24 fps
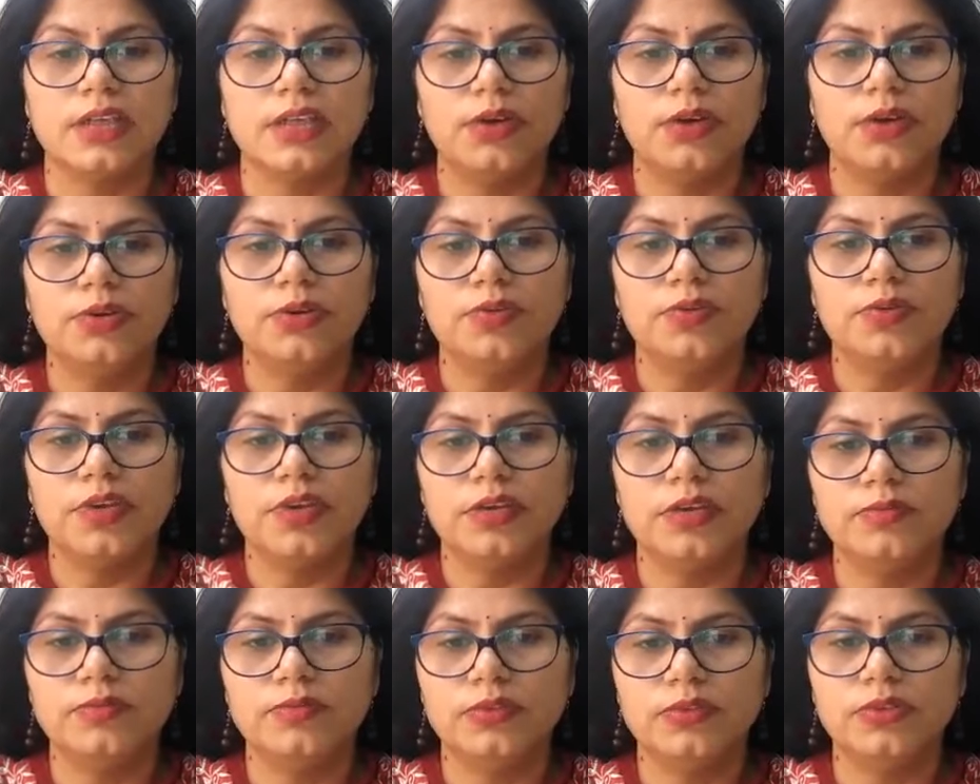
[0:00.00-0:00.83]
How do we
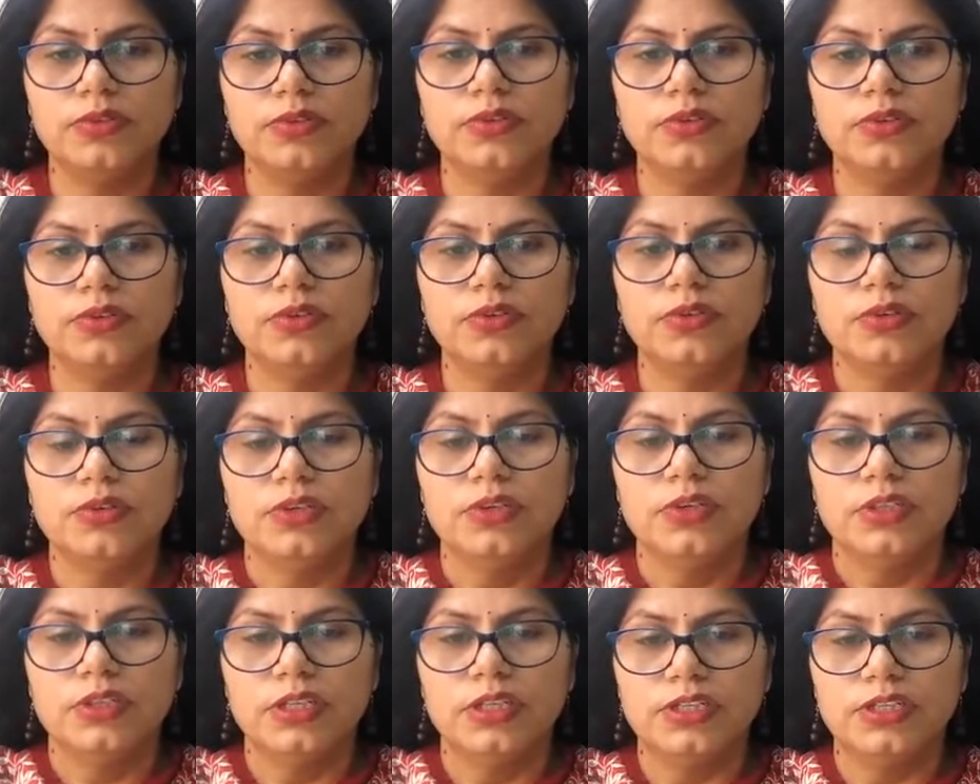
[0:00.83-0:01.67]
come to know
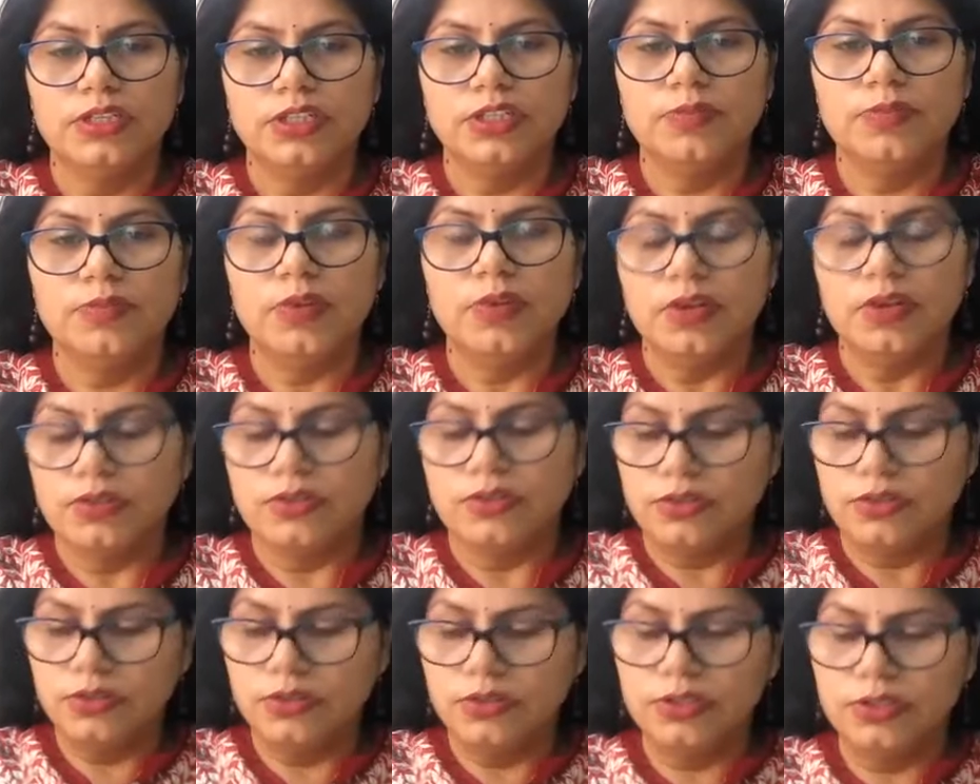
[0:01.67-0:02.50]
that she
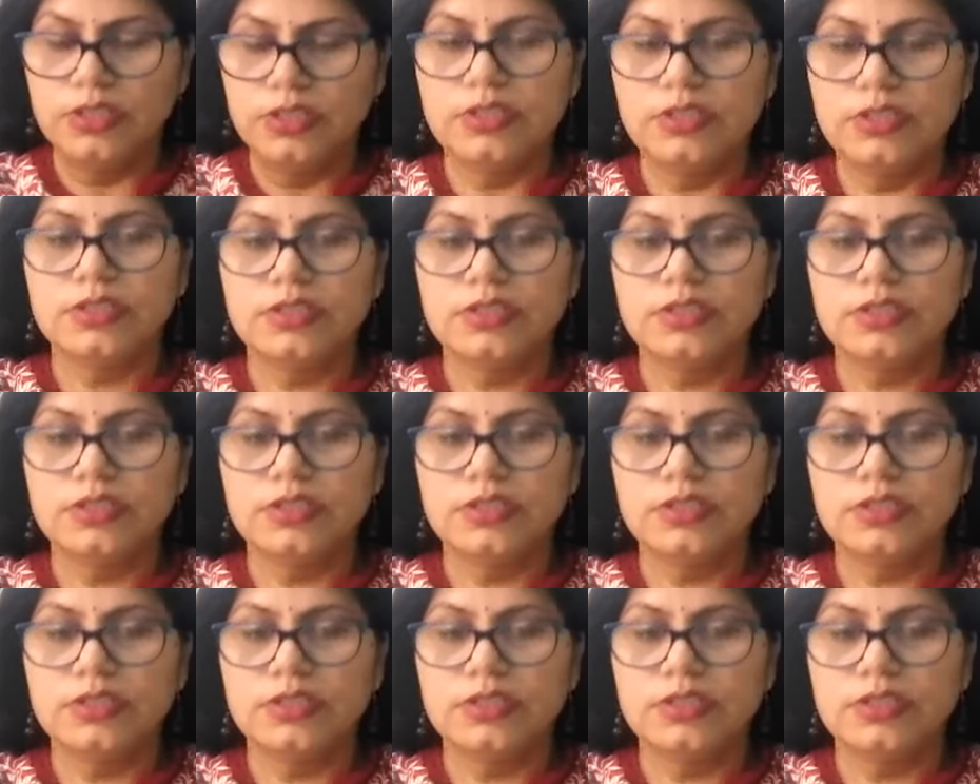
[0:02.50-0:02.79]
belongs to this?